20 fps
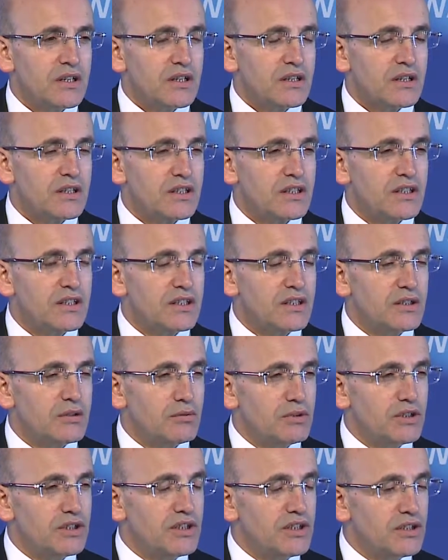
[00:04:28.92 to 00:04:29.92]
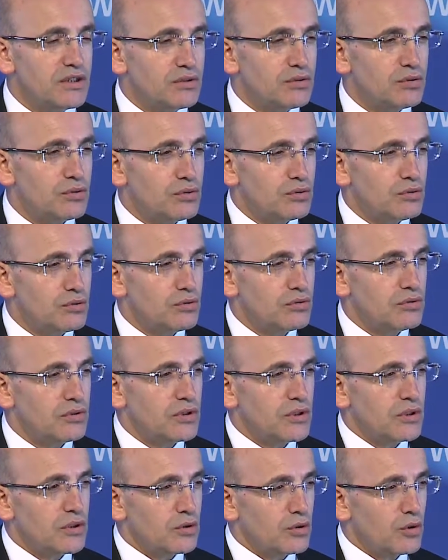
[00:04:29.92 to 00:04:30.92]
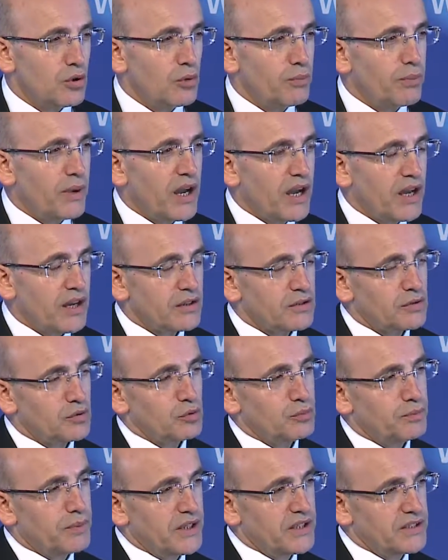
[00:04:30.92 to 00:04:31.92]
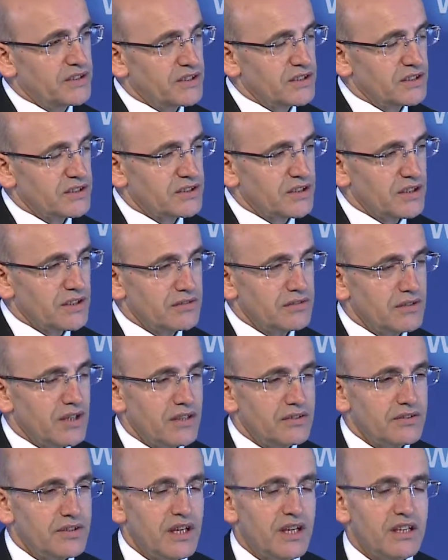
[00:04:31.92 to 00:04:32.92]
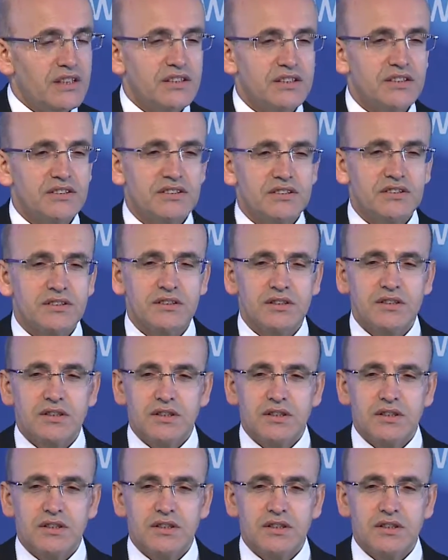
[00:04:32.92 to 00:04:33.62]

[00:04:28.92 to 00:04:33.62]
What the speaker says: clearly we need to go back to basics, and that is,